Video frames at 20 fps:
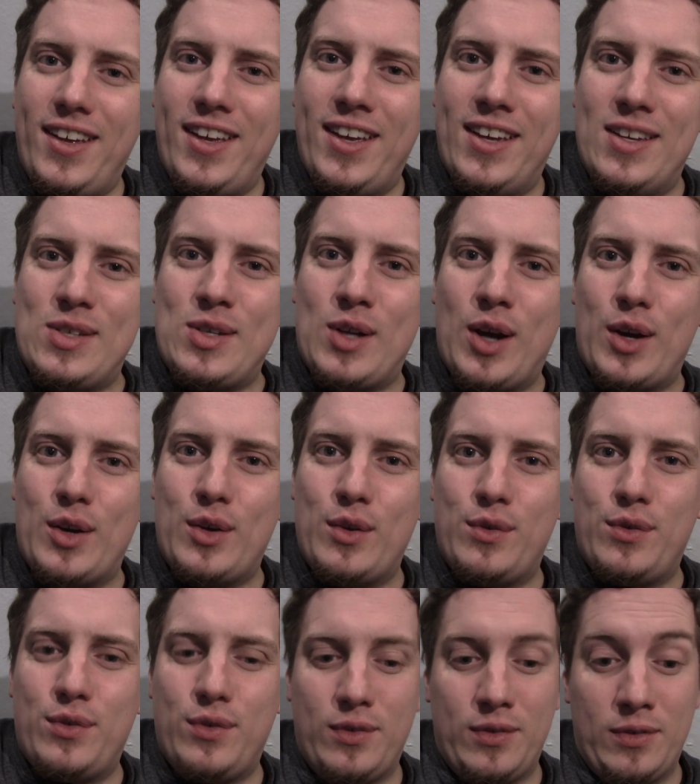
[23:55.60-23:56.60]
is kind
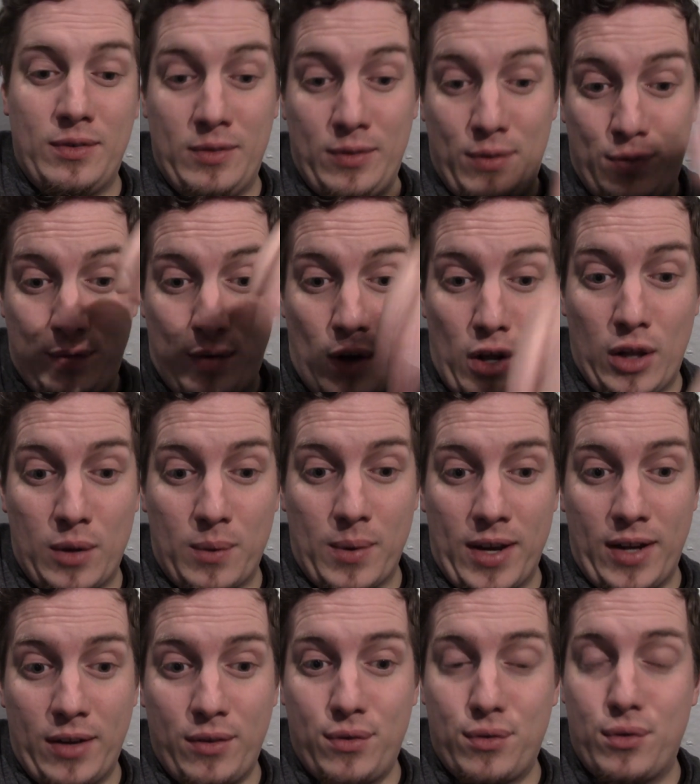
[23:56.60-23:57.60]
of
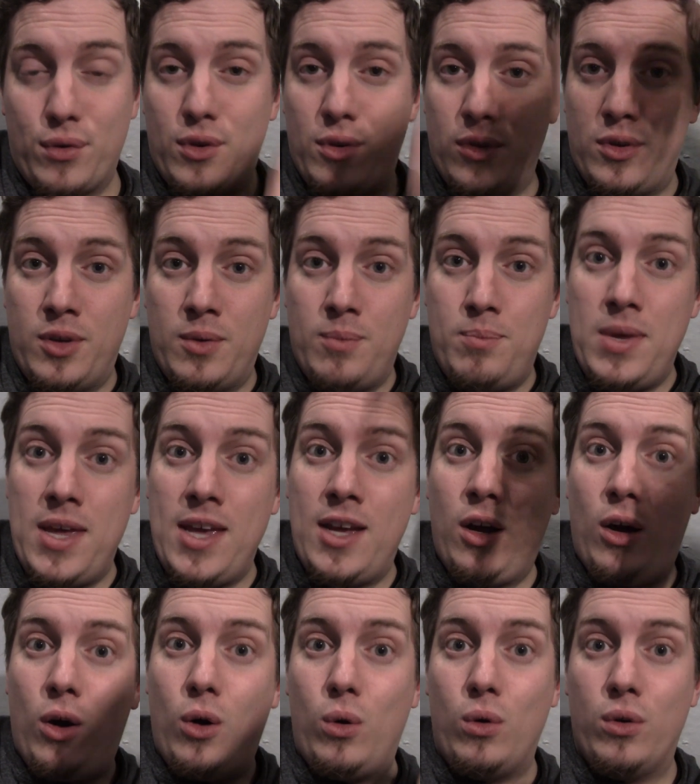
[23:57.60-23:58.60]
following through the, the
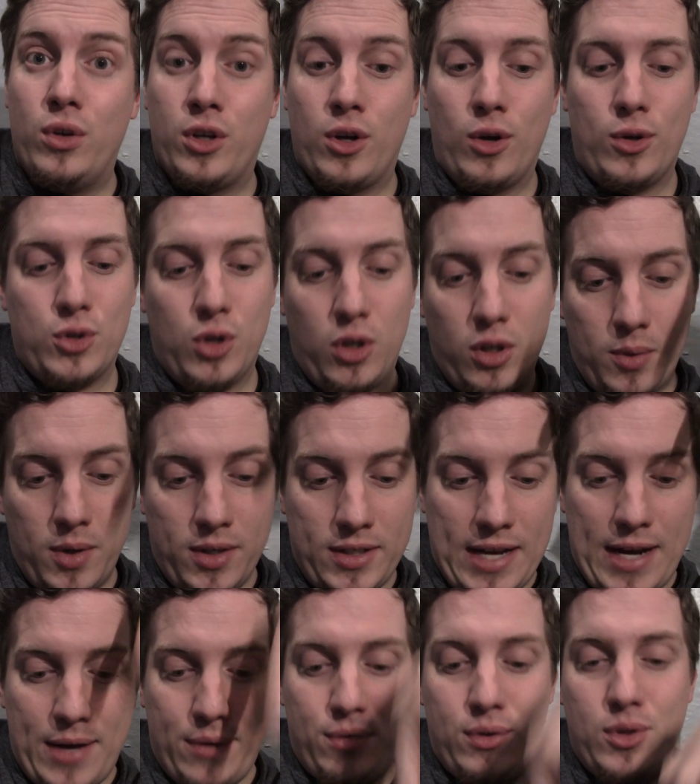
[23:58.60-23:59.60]
big hole that goes all the way
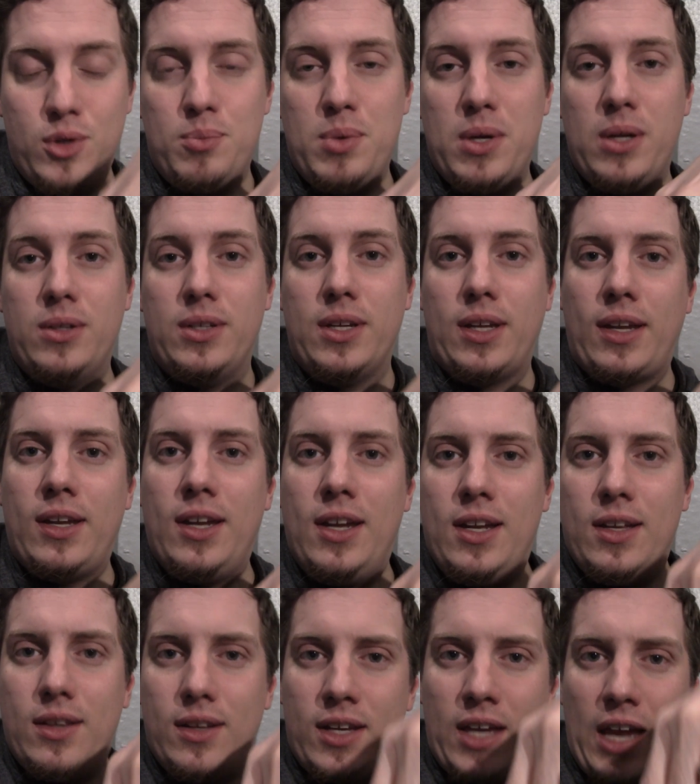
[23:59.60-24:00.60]
down through the building.
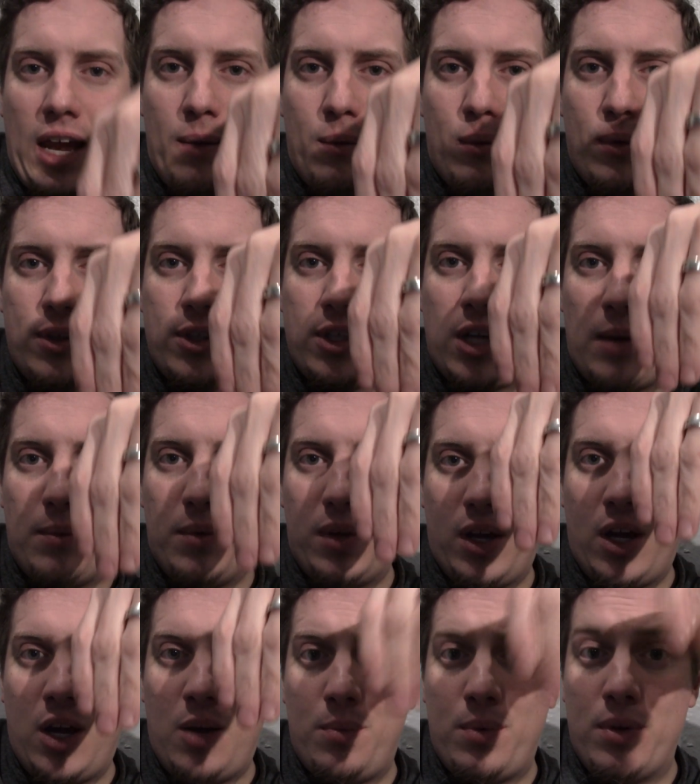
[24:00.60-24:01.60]
The camera is
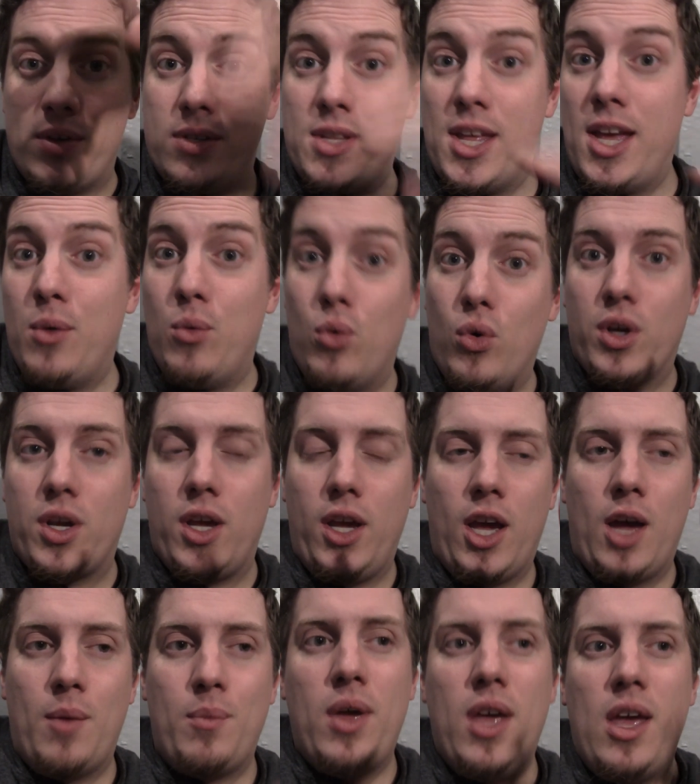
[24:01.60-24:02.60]
coming up as they're
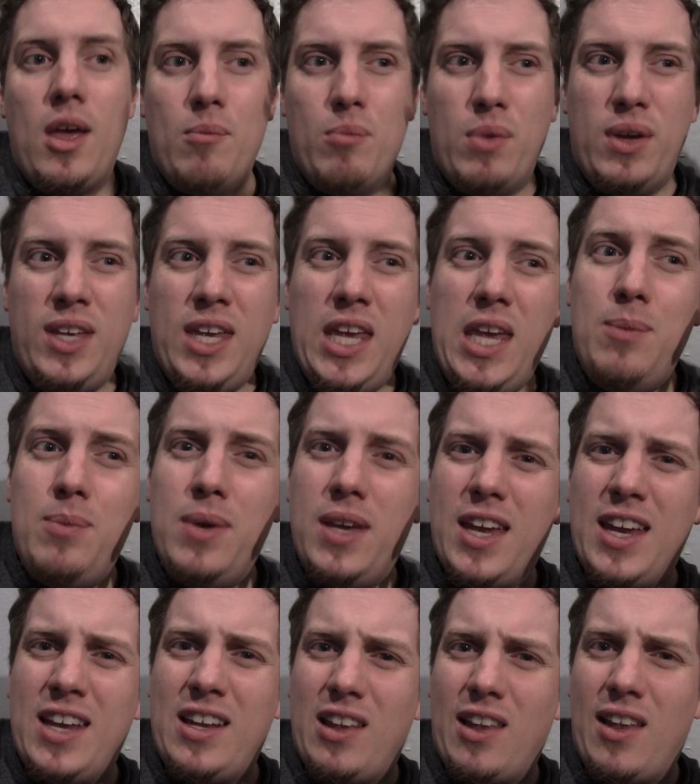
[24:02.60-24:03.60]
walking up, but
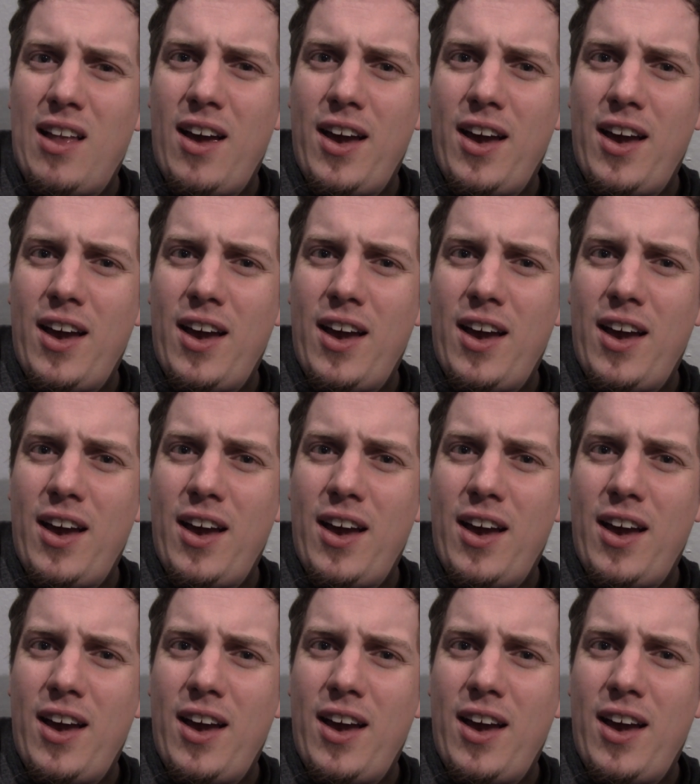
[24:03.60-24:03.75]
keeping in